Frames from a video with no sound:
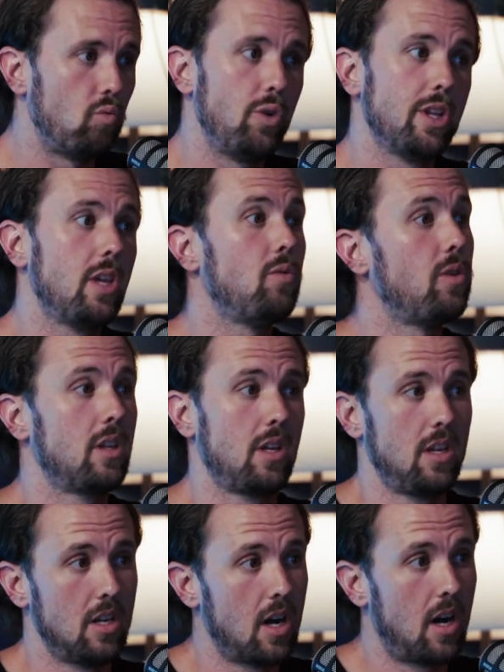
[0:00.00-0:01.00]
really, really
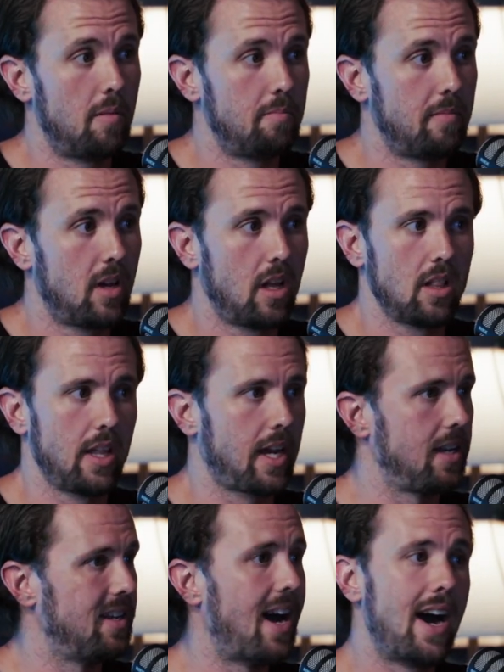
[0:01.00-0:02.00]
numb,
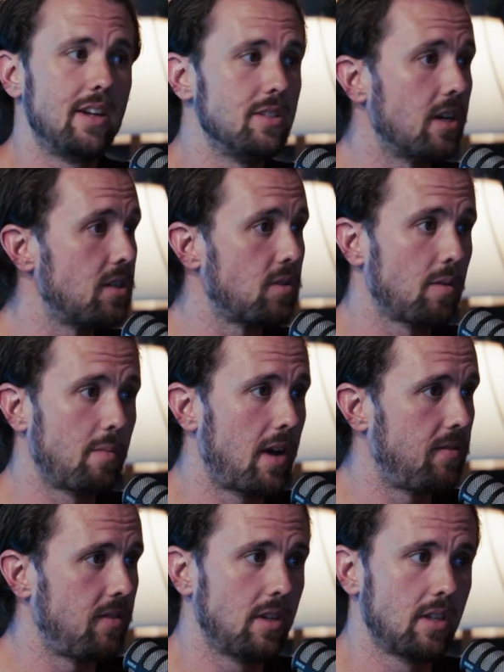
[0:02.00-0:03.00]
like not in touch with my
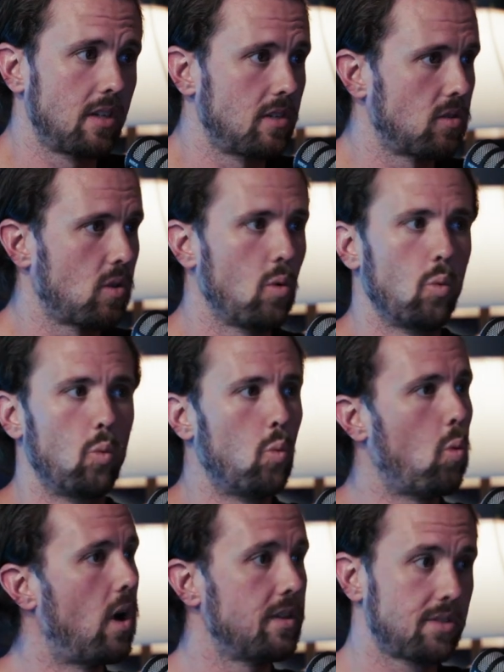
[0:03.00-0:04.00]
feelings
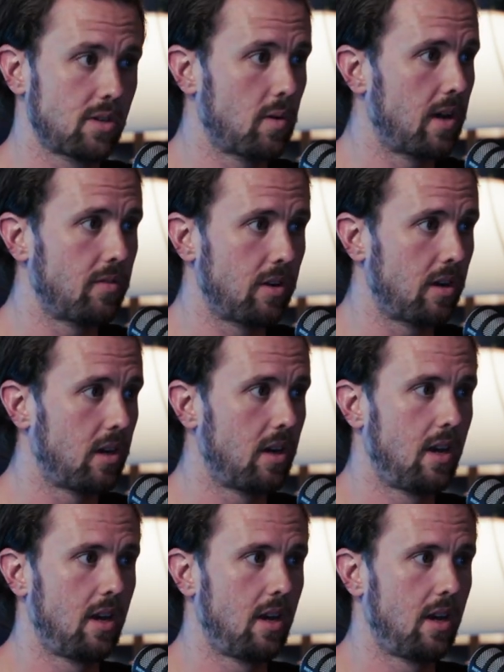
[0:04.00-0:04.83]
whatsoever.